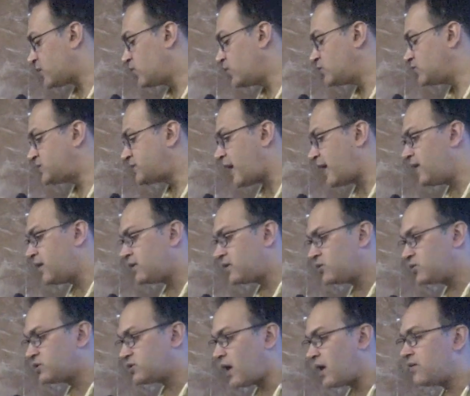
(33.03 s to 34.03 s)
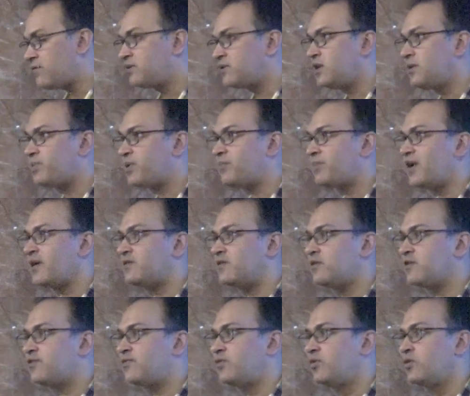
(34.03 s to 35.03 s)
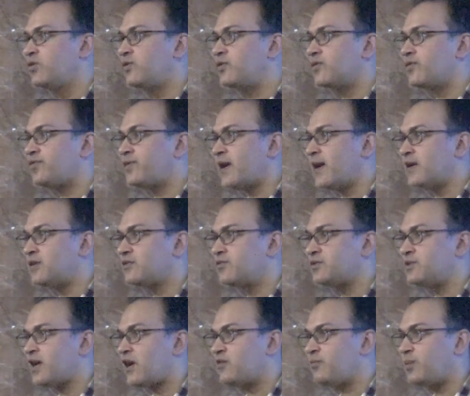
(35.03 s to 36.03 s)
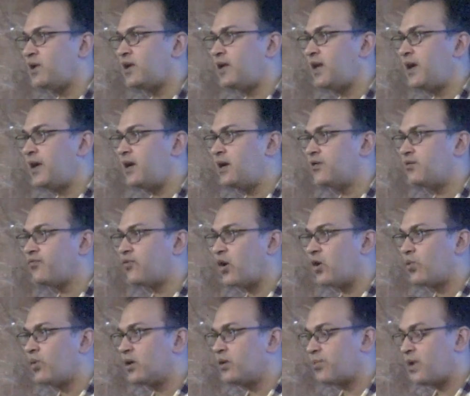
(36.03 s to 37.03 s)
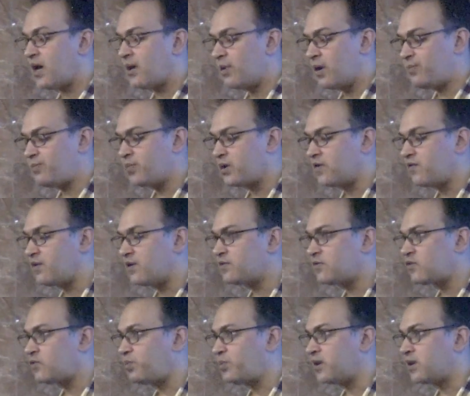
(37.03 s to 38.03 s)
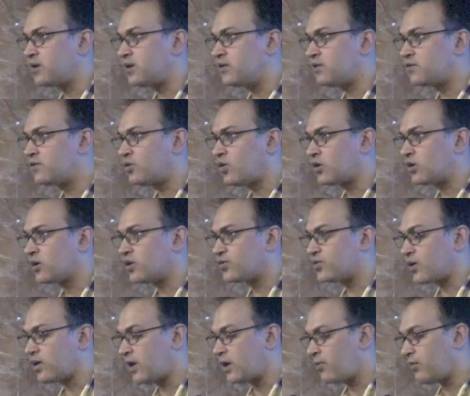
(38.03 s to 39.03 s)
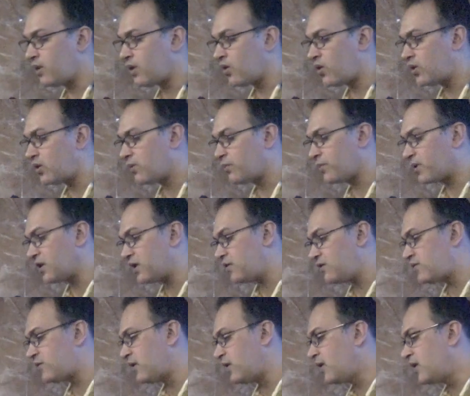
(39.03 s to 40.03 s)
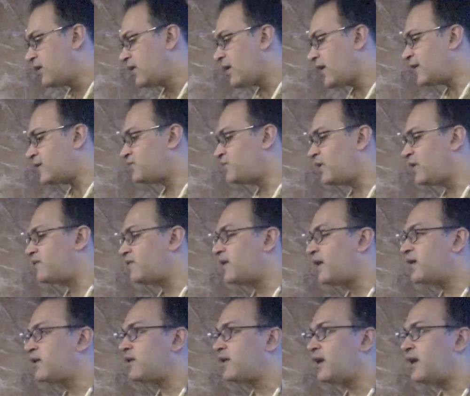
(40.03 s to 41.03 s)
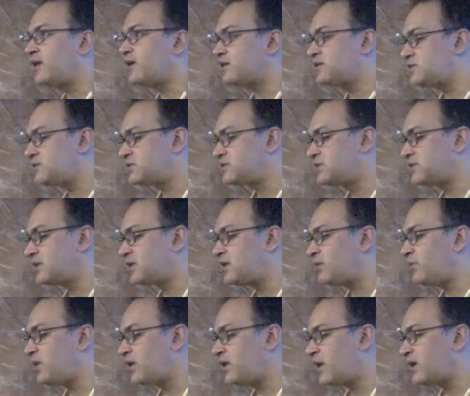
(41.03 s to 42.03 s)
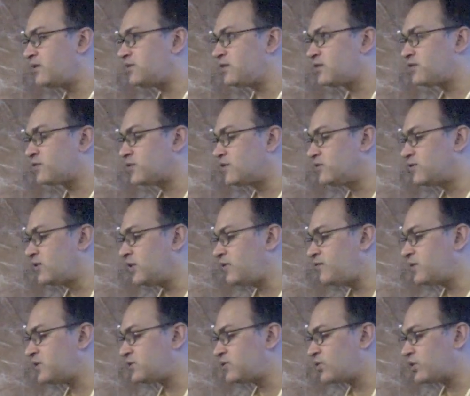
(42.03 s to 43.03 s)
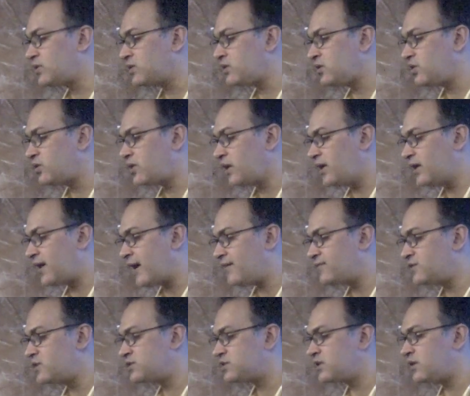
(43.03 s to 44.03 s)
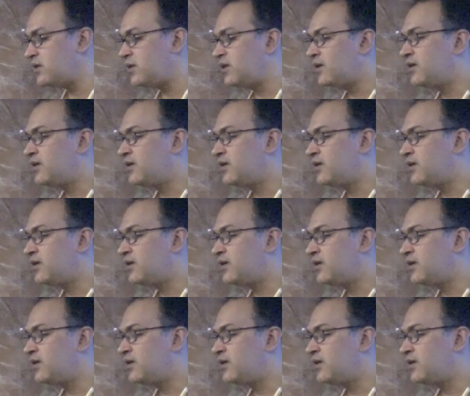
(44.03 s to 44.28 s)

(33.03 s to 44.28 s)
to start with the premises, few facts which have been laid forward by my previous speakers, Dr. Swarnim and Dr. Manish, has been that radical cystectomy, that is a surgery with urinary diversion,